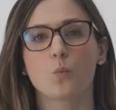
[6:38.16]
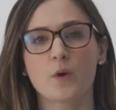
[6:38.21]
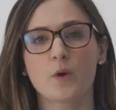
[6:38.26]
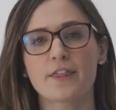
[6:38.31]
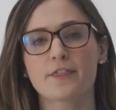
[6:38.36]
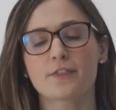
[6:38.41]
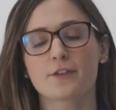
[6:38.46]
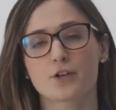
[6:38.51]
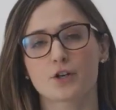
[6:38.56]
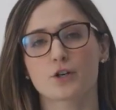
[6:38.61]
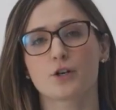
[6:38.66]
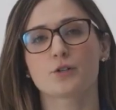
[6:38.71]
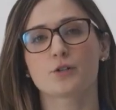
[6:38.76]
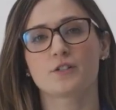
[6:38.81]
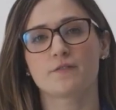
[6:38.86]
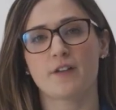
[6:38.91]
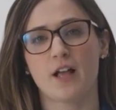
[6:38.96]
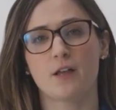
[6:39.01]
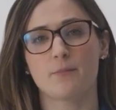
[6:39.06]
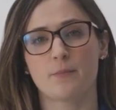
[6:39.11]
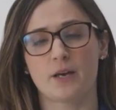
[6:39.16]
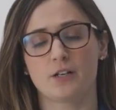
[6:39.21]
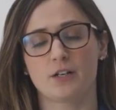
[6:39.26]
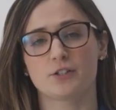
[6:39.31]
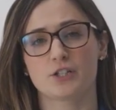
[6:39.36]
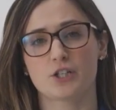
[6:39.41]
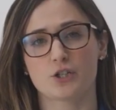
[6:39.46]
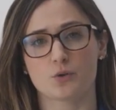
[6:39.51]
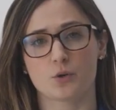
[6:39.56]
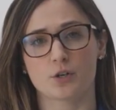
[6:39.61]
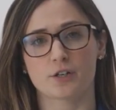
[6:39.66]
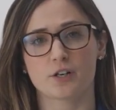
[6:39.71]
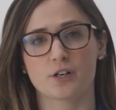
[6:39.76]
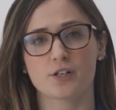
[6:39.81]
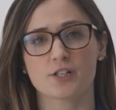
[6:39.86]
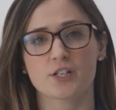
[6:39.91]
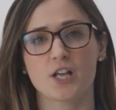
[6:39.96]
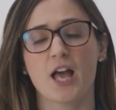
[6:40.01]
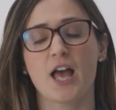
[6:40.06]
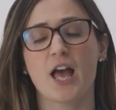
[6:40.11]
With neurodevelopmental
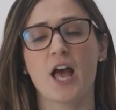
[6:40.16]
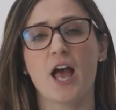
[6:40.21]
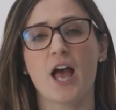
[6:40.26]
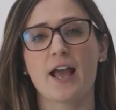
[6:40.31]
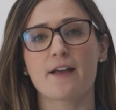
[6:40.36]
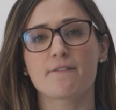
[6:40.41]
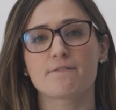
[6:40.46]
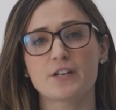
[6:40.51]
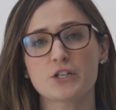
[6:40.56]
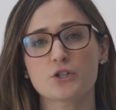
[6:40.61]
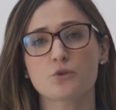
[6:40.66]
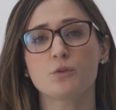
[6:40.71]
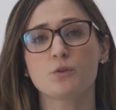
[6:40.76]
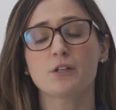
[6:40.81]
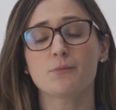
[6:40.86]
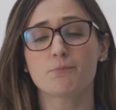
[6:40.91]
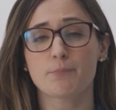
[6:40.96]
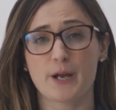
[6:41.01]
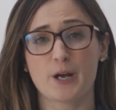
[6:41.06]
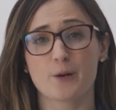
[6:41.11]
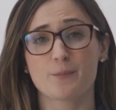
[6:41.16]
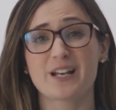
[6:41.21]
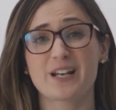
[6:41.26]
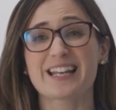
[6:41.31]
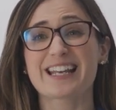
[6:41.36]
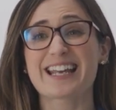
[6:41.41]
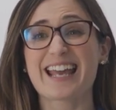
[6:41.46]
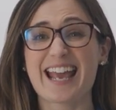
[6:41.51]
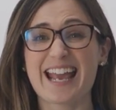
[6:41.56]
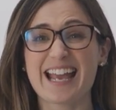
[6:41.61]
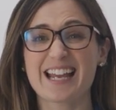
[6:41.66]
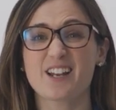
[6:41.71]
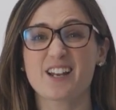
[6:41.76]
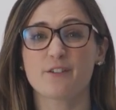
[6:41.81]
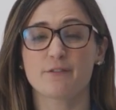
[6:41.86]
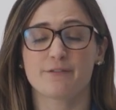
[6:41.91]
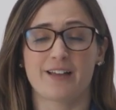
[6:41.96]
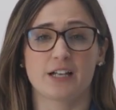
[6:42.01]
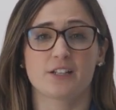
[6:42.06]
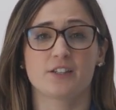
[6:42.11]
disorders, a visual impairment can
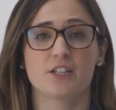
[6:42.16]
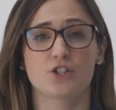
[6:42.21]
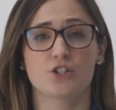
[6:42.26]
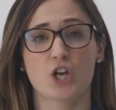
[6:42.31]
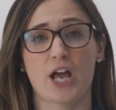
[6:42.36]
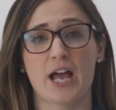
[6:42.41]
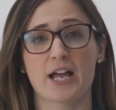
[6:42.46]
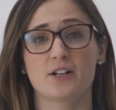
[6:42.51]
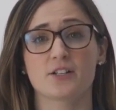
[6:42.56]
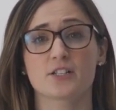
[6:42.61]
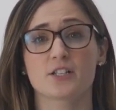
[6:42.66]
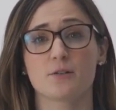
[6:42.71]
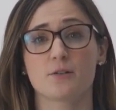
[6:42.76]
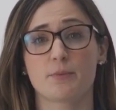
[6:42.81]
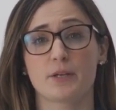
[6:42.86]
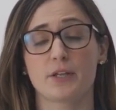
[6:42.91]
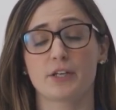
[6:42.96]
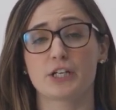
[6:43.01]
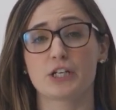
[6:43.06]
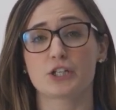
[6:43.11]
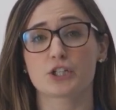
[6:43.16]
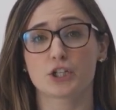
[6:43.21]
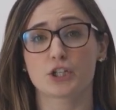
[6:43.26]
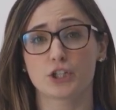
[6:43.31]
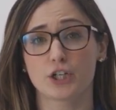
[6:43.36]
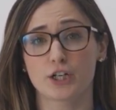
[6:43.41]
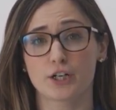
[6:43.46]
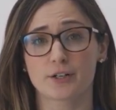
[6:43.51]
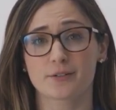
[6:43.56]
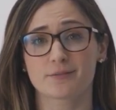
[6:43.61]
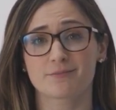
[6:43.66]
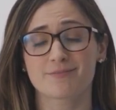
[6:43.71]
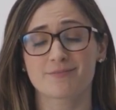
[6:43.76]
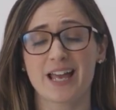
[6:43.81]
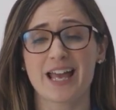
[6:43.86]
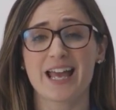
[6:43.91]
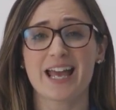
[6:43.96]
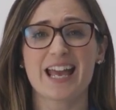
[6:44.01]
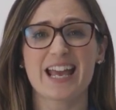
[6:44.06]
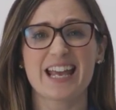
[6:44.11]
affect the child's ability to learn.
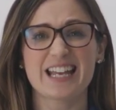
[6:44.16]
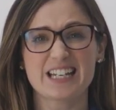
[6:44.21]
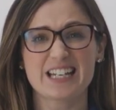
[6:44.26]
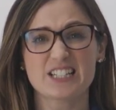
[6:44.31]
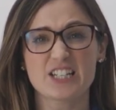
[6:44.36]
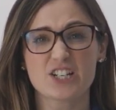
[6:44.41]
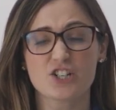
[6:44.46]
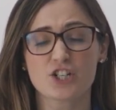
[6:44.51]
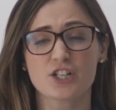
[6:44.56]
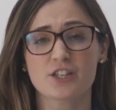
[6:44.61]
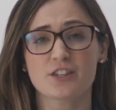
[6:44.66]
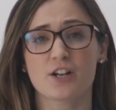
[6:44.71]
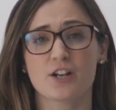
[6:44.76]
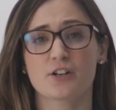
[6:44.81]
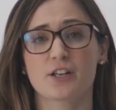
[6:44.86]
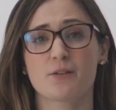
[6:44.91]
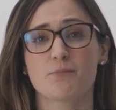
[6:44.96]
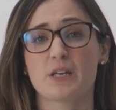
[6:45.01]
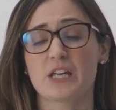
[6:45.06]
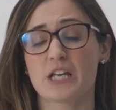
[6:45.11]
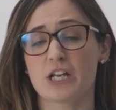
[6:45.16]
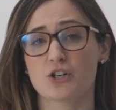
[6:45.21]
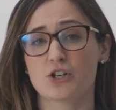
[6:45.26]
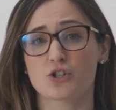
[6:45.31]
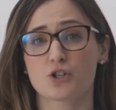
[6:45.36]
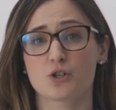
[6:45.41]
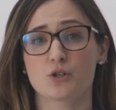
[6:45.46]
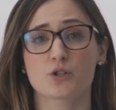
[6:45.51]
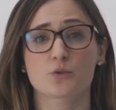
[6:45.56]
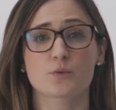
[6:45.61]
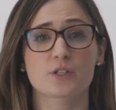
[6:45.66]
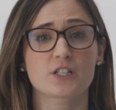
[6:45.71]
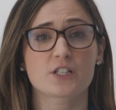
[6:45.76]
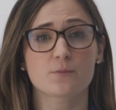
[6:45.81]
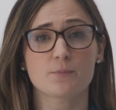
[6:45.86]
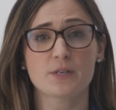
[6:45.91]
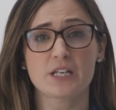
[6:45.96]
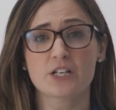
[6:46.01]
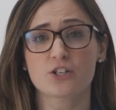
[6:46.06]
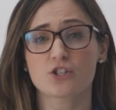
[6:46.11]
In addition, there can be issues with
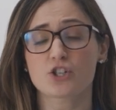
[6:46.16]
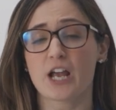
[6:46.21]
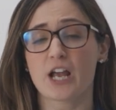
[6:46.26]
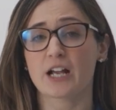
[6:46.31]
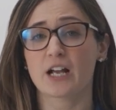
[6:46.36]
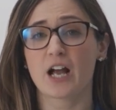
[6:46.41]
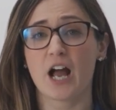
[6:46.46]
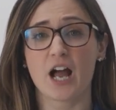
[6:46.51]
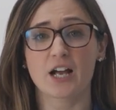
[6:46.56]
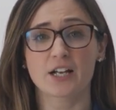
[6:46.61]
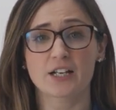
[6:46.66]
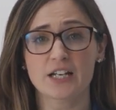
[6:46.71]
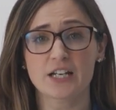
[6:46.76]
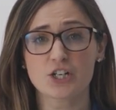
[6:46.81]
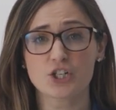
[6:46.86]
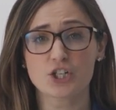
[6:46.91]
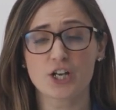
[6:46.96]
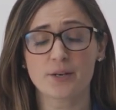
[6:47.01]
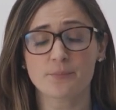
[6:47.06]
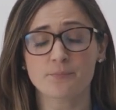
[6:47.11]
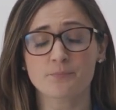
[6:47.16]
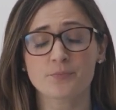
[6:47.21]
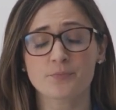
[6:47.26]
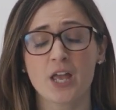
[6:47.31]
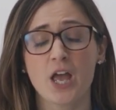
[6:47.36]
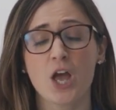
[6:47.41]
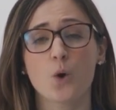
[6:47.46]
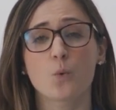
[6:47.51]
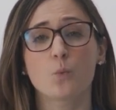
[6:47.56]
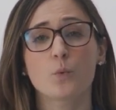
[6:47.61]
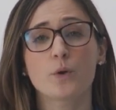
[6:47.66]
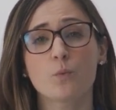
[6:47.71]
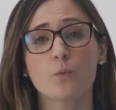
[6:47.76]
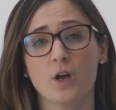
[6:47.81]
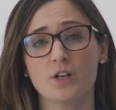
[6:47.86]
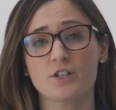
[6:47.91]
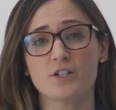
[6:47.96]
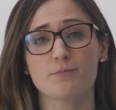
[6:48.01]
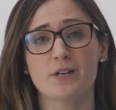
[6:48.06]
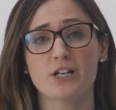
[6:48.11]
speech and cognition. We
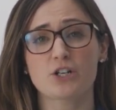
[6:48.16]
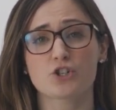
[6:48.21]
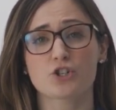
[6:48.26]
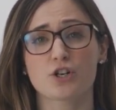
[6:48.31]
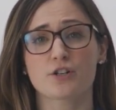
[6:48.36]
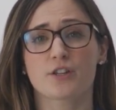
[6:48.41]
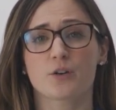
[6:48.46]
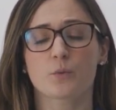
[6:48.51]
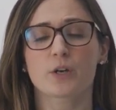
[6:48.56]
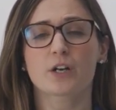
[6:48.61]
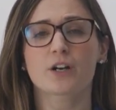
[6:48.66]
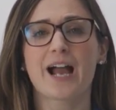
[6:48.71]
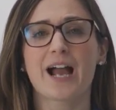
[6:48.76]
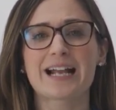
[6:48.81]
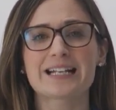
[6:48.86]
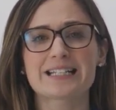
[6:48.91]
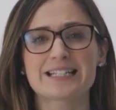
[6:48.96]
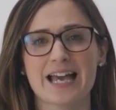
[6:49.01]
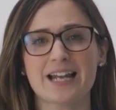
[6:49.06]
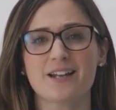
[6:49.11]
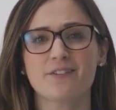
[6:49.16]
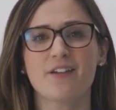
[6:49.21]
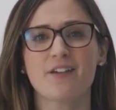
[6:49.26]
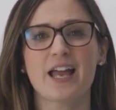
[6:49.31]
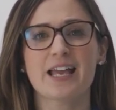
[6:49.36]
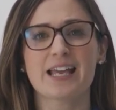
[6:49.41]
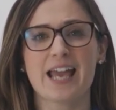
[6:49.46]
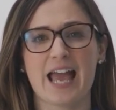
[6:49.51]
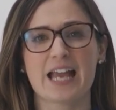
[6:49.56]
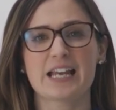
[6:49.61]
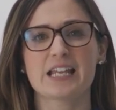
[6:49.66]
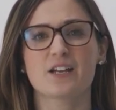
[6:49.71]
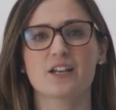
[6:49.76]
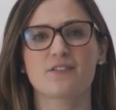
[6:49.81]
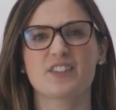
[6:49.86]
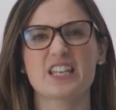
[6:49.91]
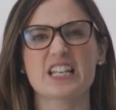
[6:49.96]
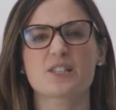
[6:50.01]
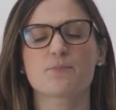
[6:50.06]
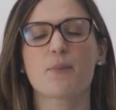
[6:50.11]
want to make sure that we are identifying any
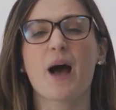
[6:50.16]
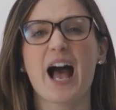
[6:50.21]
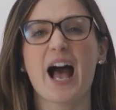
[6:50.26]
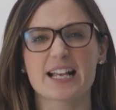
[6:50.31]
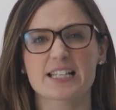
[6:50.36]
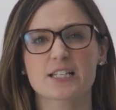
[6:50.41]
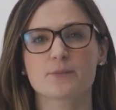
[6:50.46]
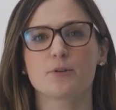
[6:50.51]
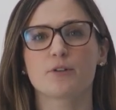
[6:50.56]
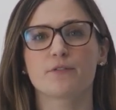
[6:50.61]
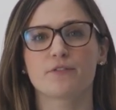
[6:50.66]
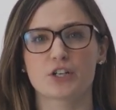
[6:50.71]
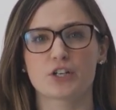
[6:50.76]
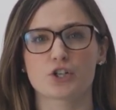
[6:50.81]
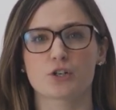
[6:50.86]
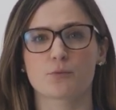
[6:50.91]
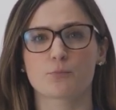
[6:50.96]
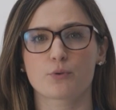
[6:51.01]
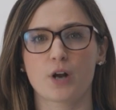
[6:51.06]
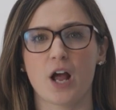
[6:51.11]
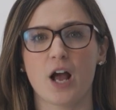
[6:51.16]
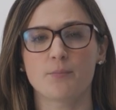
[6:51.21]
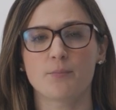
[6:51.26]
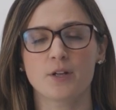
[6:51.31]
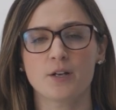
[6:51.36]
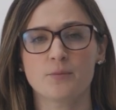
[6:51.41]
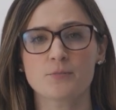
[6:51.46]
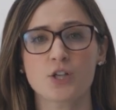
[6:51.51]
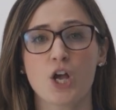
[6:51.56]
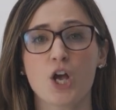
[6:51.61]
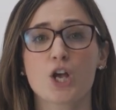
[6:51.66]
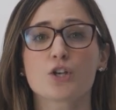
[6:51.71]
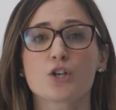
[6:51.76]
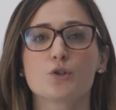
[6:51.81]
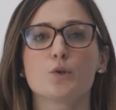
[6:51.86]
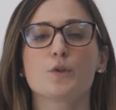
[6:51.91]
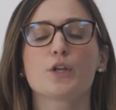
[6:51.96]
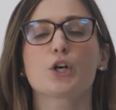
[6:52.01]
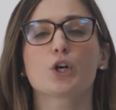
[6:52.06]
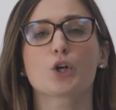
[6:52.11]
of these possible vision problems
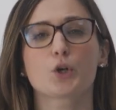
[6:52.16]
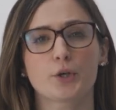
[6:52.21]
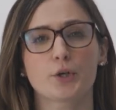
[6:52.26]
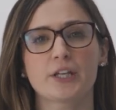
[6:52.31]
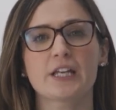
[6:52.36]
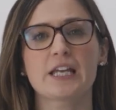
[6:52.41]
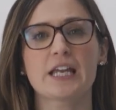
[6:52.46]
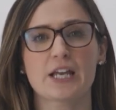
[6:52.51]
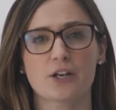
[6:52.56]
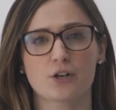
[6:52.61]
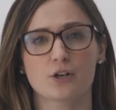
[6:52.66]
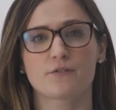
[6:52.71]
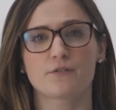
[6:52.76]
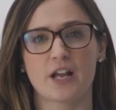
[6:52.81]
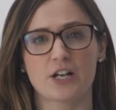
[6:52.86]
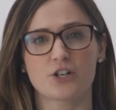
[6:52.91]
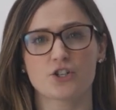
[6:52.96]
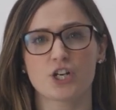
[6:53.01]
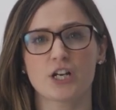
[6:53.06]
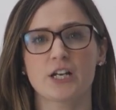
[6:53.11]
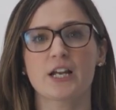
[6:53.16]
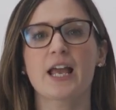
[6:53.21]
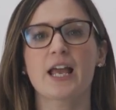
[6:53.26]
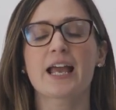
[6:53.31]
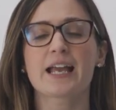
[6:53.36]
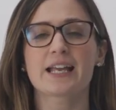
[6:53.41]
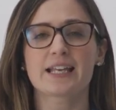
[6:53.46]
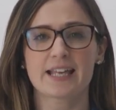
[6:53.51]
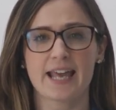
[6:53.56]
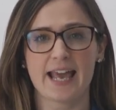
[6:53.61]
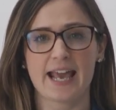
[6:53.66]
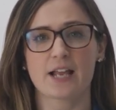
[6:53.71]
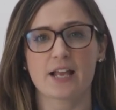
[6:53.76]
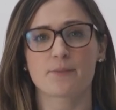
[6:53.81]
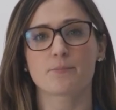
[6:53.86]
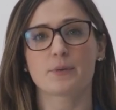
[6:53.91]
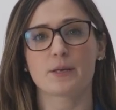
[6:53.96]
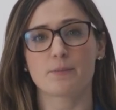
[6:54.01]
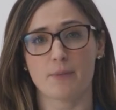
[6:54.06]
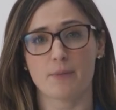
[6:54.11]
so that early intervention can be